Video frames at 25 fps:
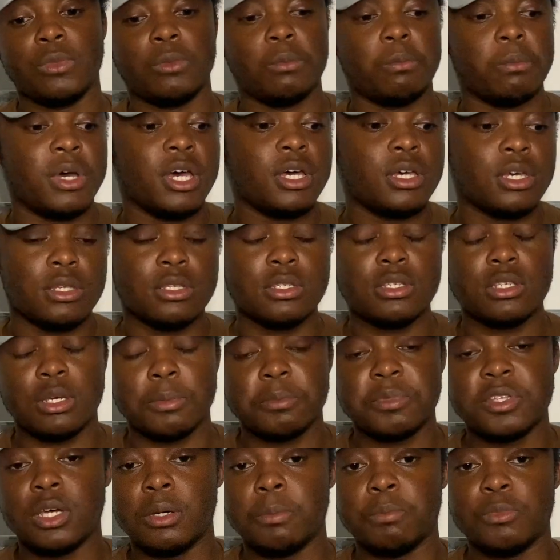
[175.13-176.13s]
back in
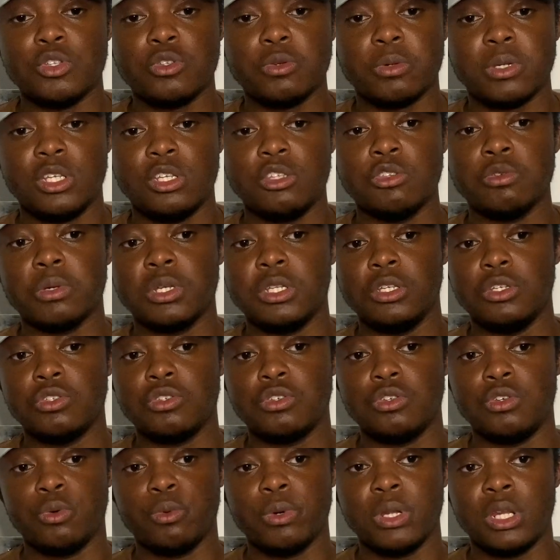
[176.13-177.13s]
September
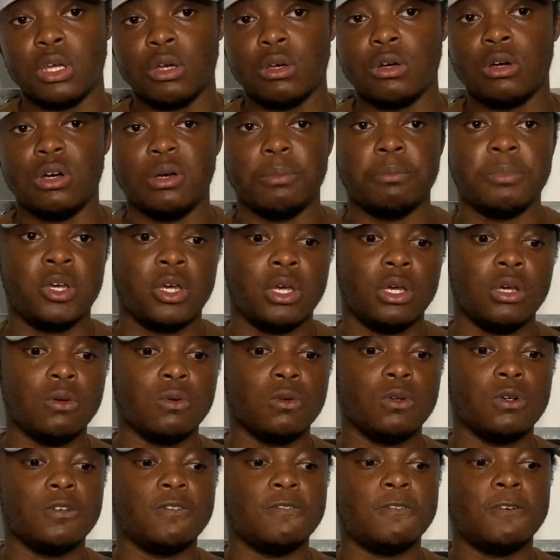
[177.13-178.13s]
2022 when I cut my hair
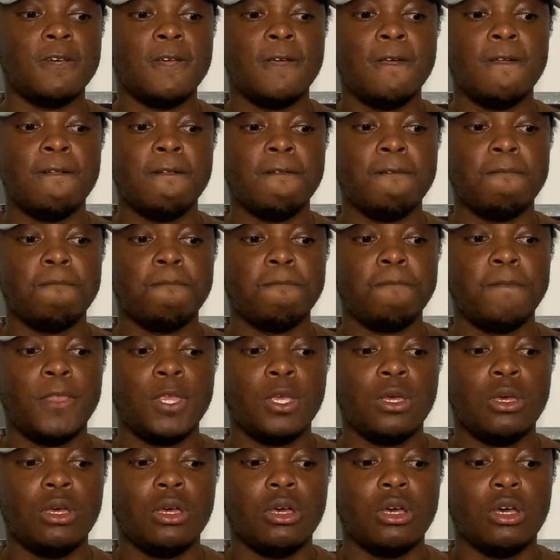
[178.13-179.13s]
off.
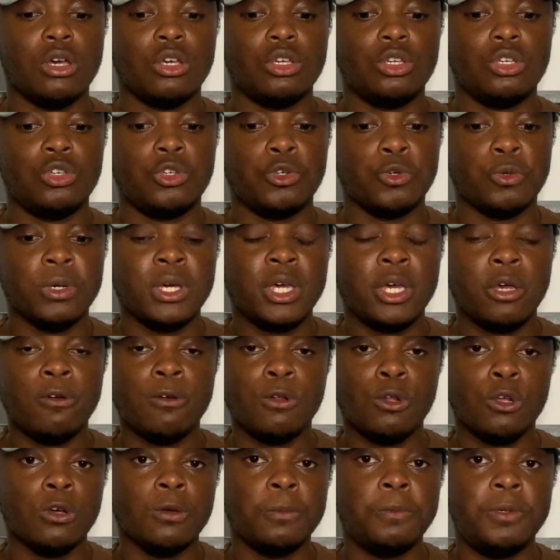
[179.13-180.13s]
You'll hear a
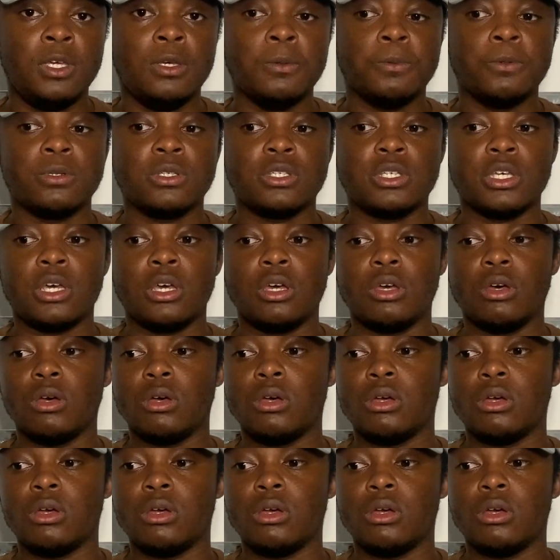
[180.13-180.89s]
lot of people say,